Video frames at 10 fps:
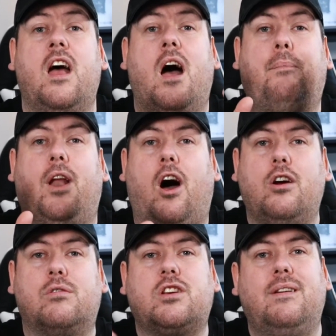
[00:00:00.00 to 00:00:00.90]
But I
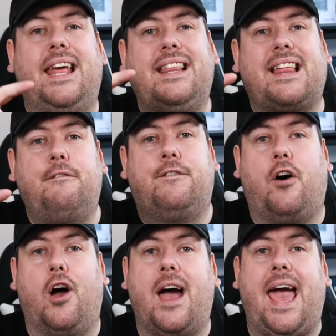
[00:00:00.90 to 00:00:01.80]
also linked that
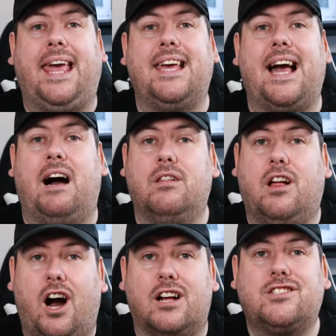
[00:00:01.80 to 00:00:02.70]
via a
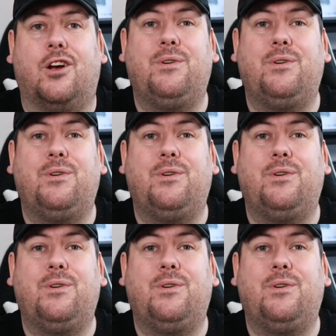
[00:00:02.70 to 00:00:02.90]
Elgato